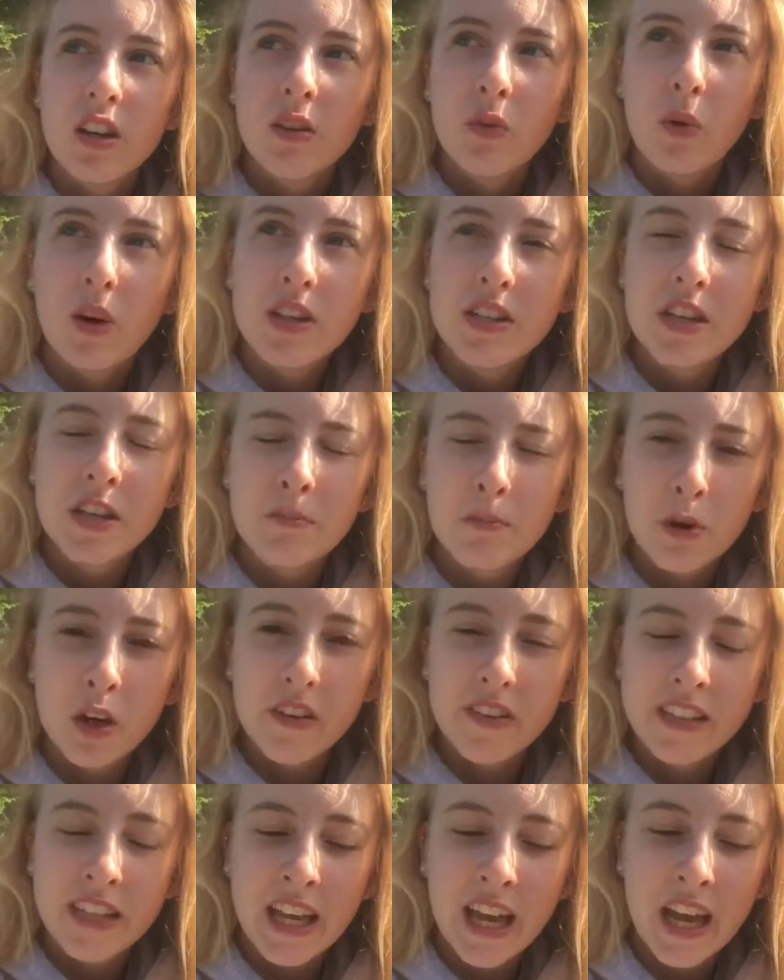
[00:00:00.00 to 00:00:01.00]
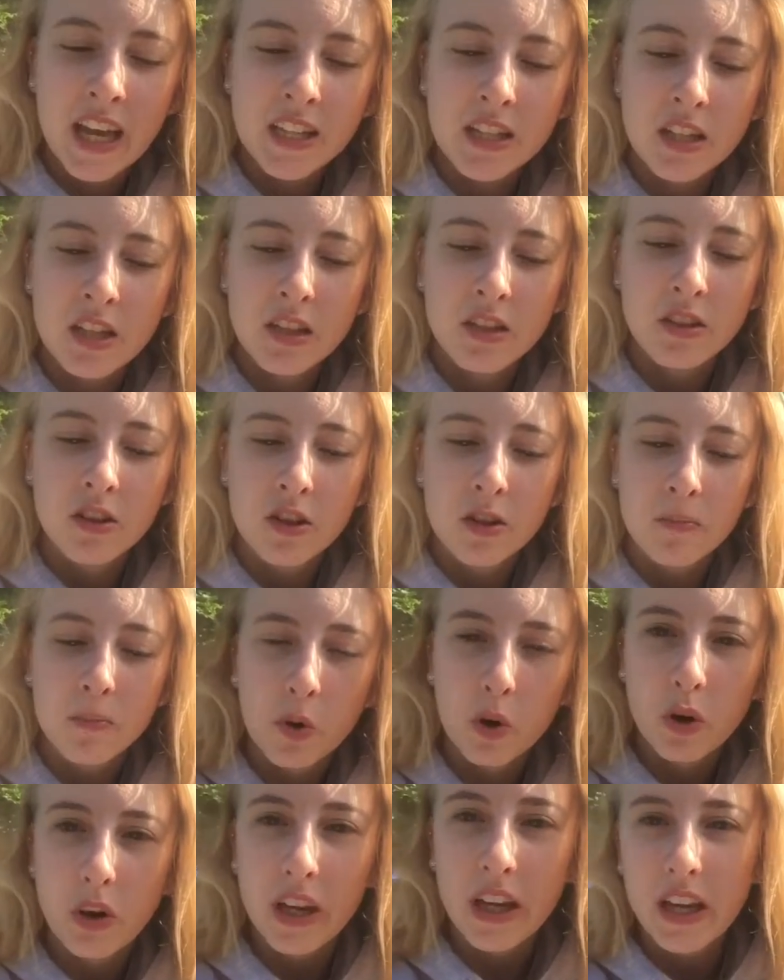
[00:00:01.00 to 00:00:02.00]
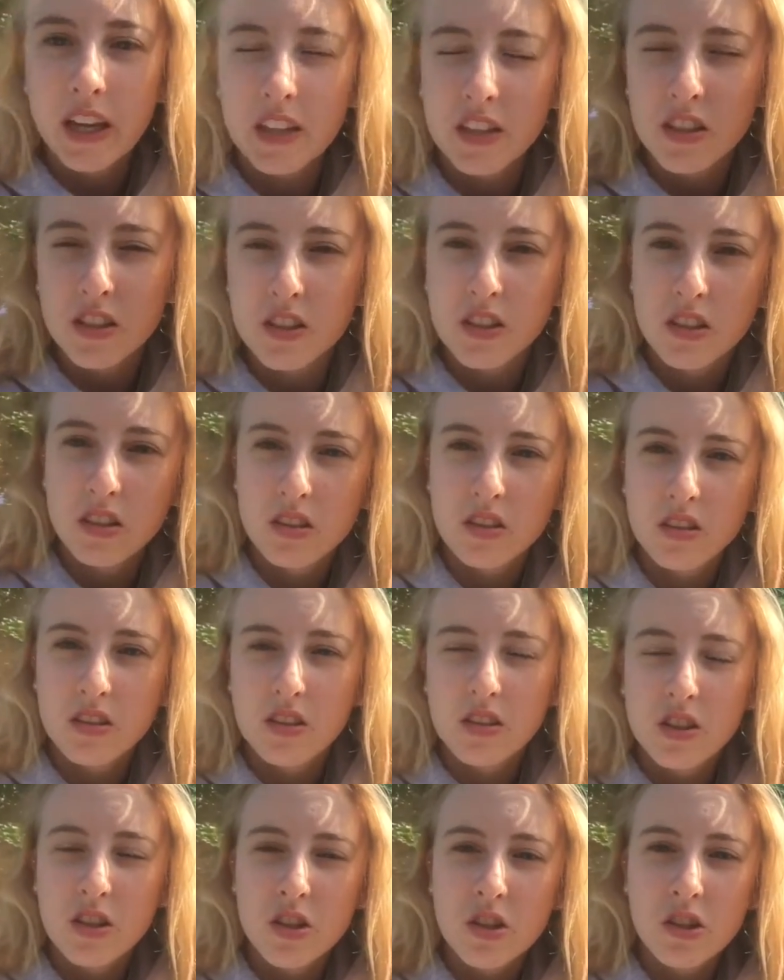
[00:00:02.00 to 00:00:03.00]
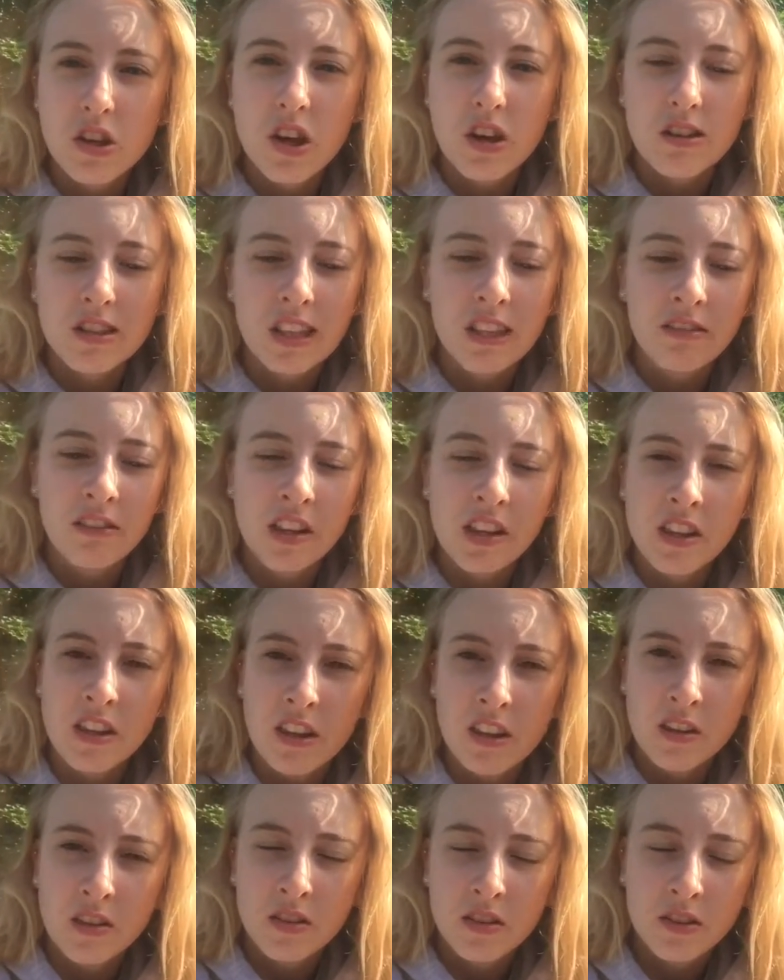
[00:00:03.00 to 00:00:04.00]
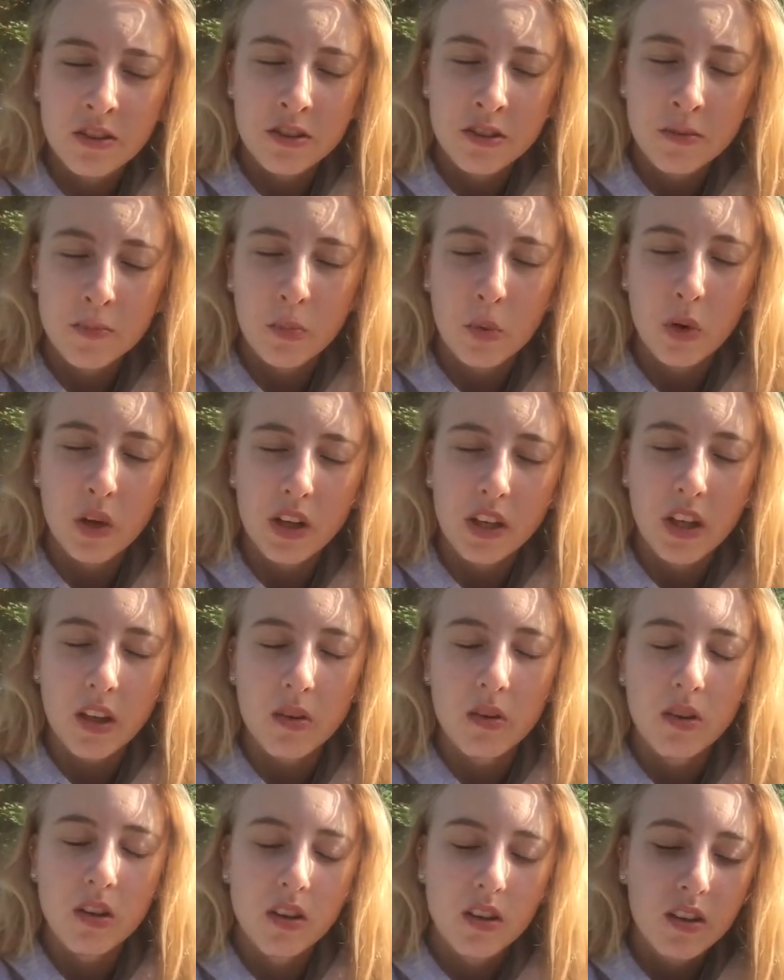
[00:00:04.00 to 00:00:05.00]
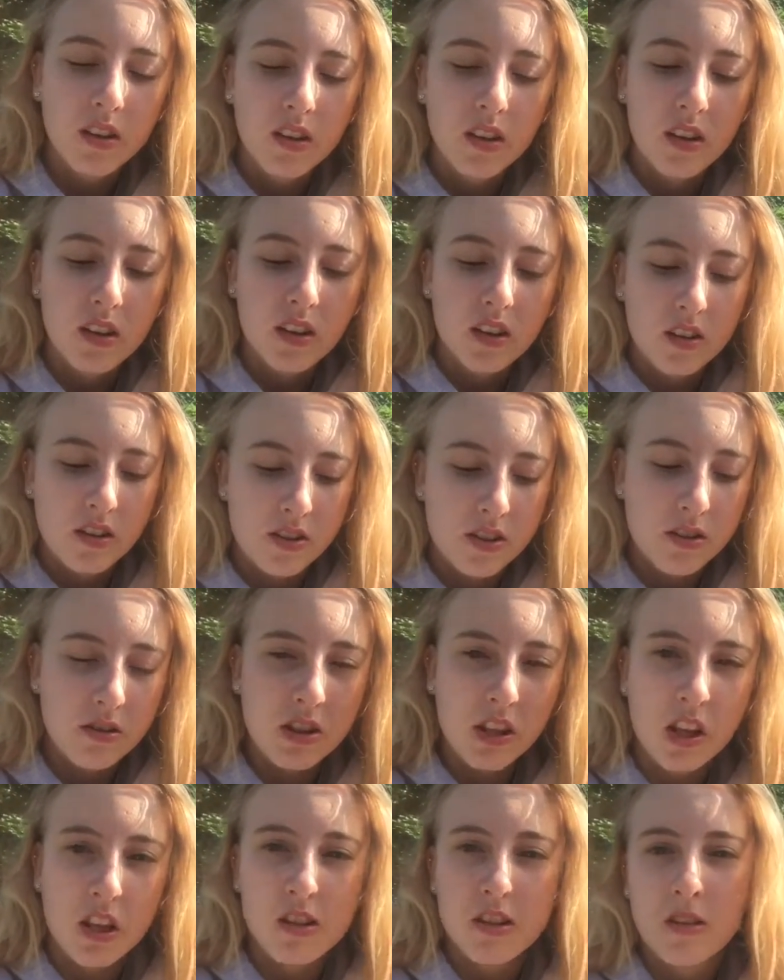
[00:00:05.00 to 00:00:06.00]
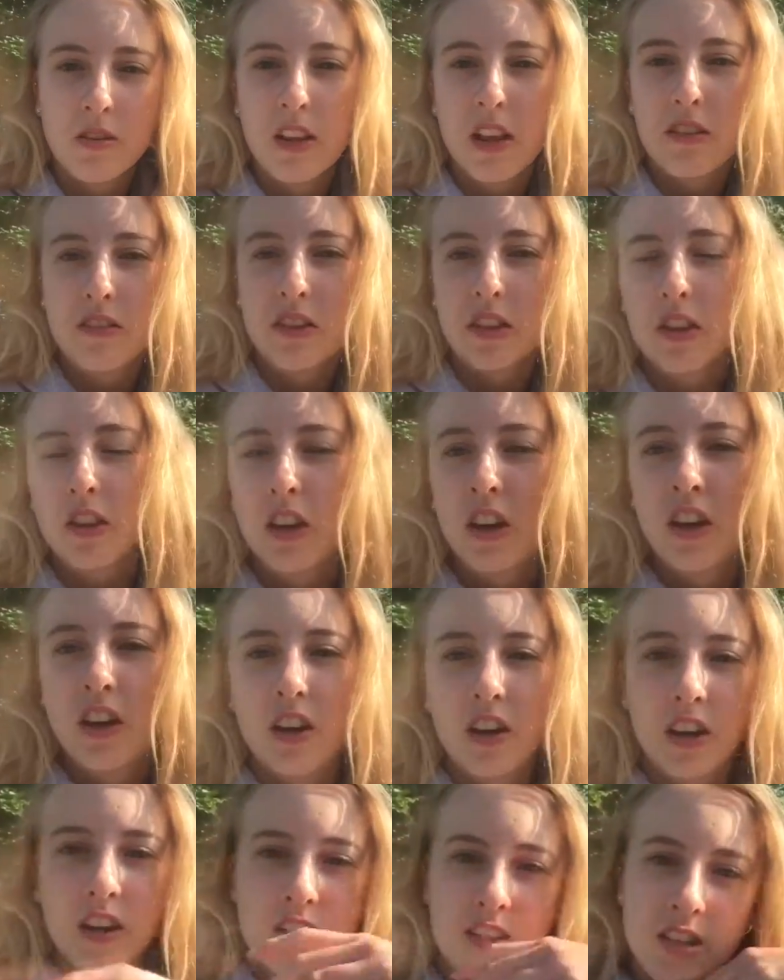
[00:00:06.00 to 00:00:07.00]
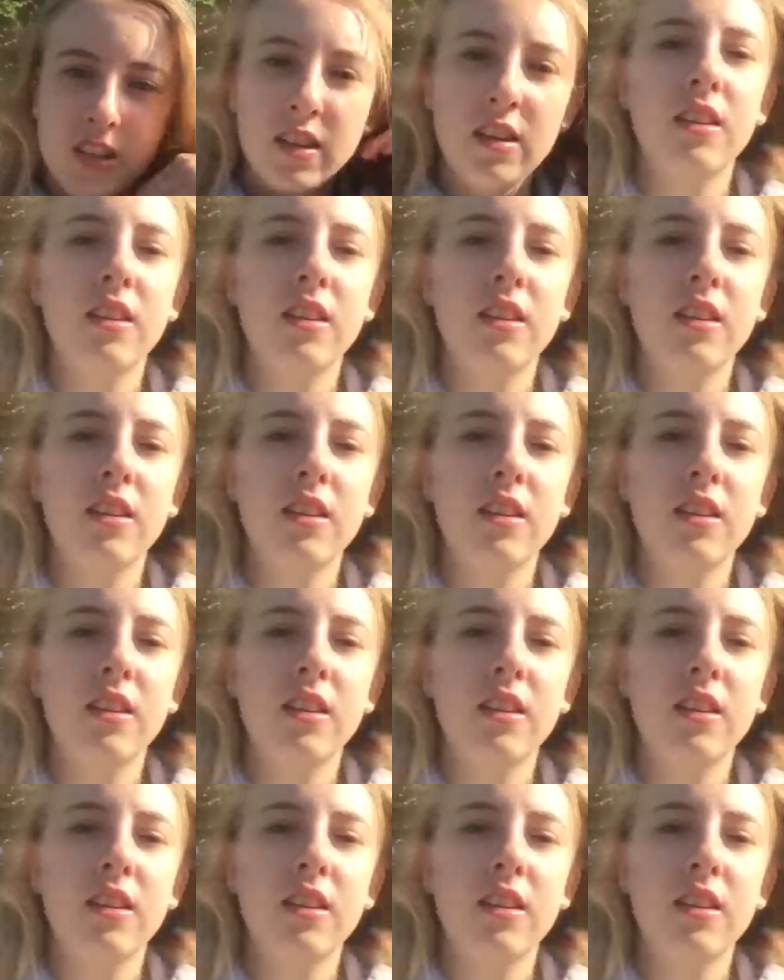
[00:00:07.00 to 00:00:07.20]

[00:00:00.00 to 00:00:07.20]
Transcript: which had previously had another boy and 2 girls living at the neuter boy, you know, and 2 of the girls that were now in the herd.